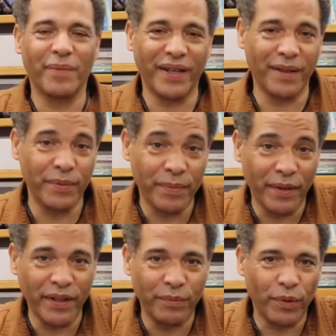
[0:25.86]
My name is
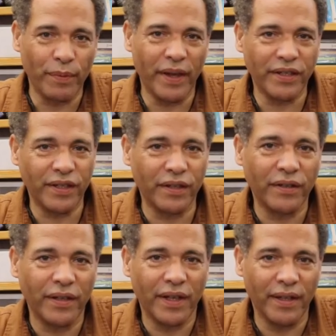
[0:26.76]
Malik
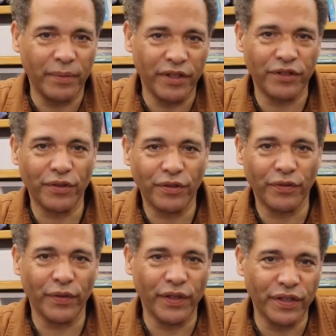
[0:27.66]
Mubashir. I'm the instructor
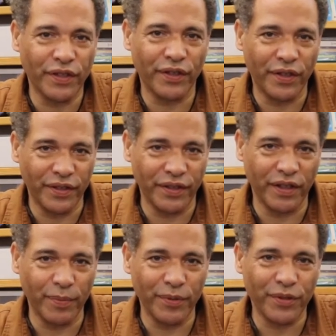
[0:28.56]
of religious thought in
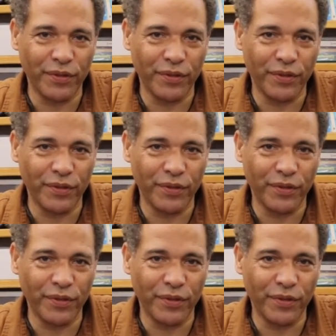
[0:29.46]
the upper